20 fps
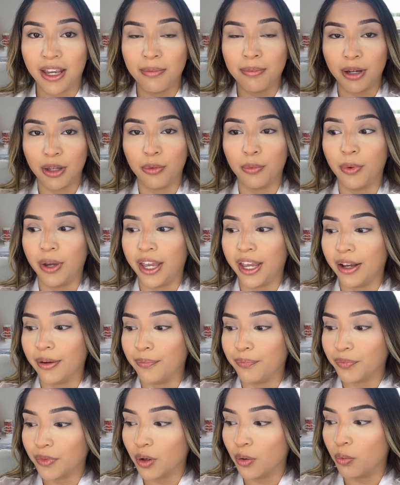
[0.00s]
And by the
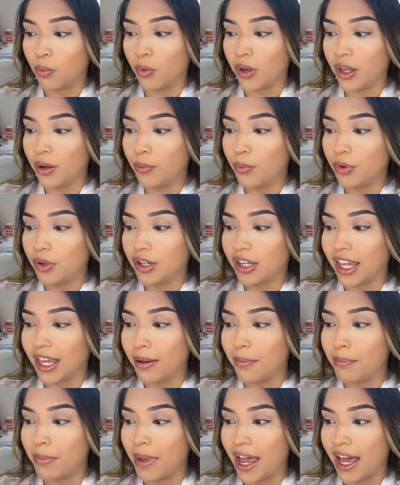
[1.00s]
way, we would
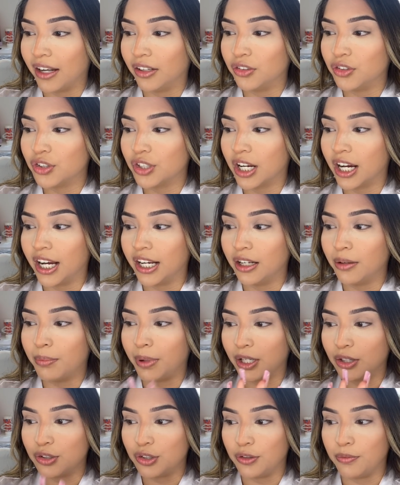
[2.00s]
get managed kind of
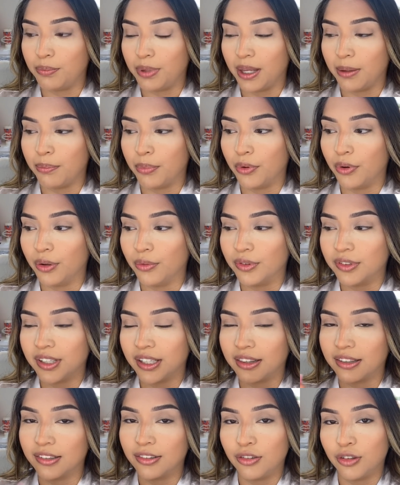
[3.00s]
by two people. It was
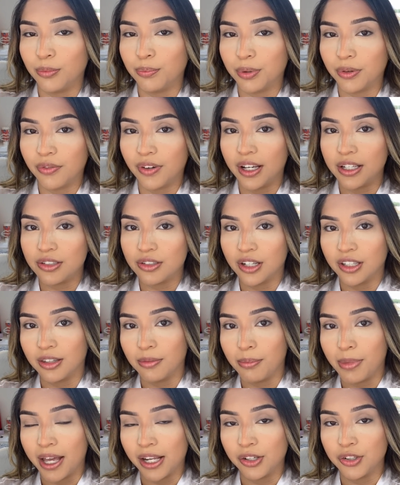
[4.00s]
like the supervisor and the
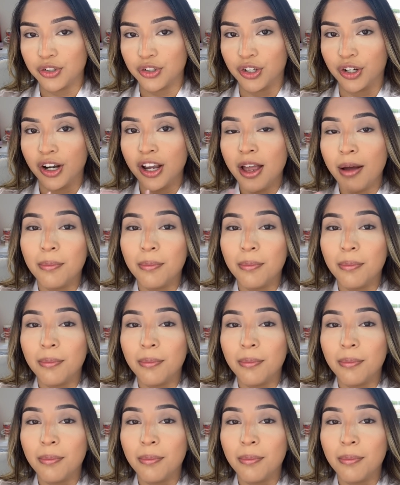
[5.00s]
manager.